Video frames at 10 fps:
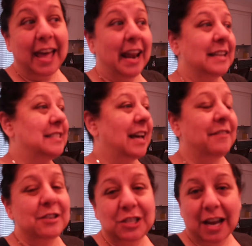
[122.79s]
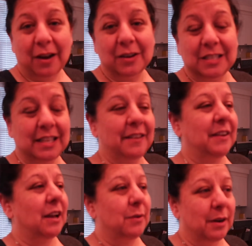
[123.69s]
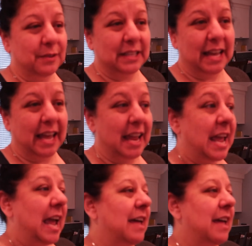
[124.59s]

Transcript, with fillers: And I still haven't showered, still haven't gotten ready for the day.